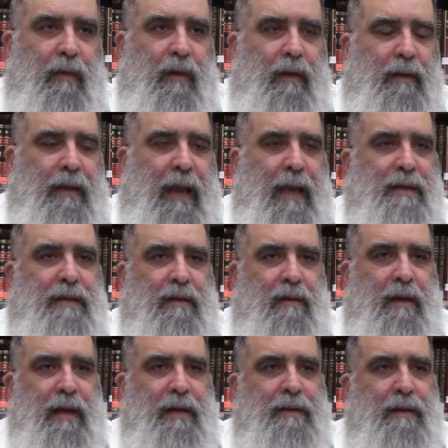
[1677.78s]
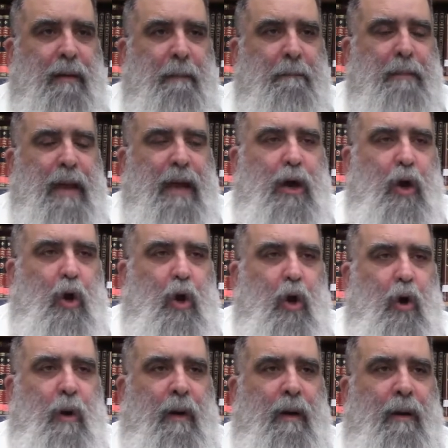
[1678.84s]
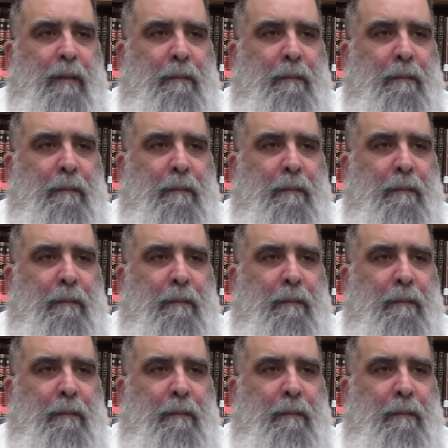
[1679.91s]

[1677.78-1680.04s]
The answer is, bechol